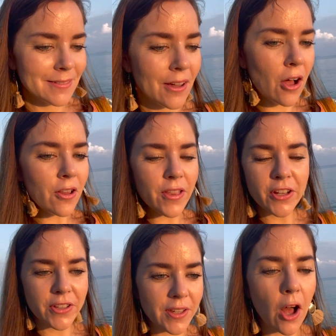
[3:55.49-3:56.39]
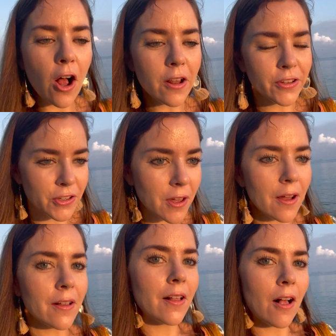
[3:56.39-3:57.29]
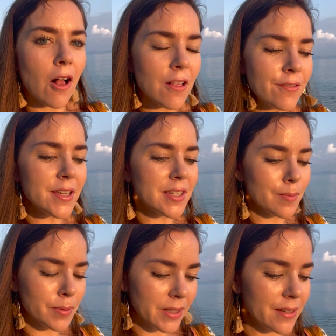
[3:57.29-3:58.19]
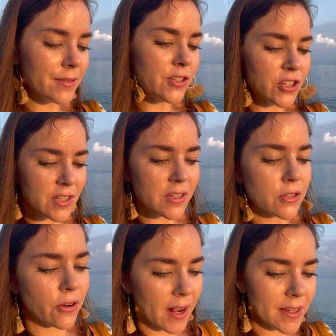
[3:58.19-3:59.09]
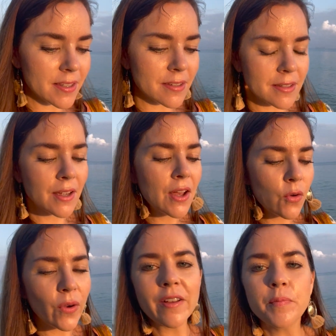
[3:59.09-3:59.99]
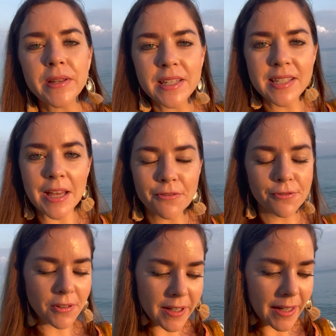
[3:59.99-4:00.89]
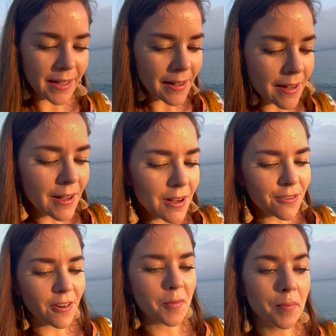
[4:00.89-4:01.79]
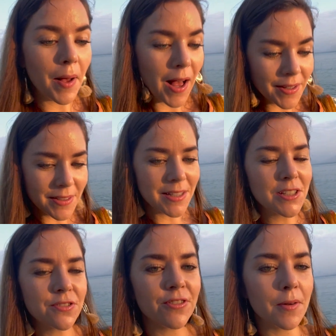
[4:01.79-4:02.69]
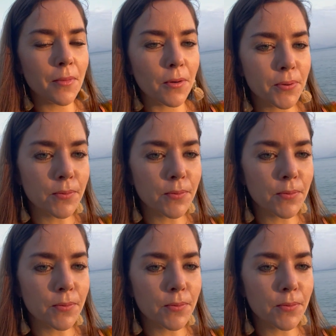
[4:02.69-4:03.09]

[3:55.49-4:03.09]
All the, all, the, uh, all of us that believe in Jesus Christ, we have been set free from bondage, from our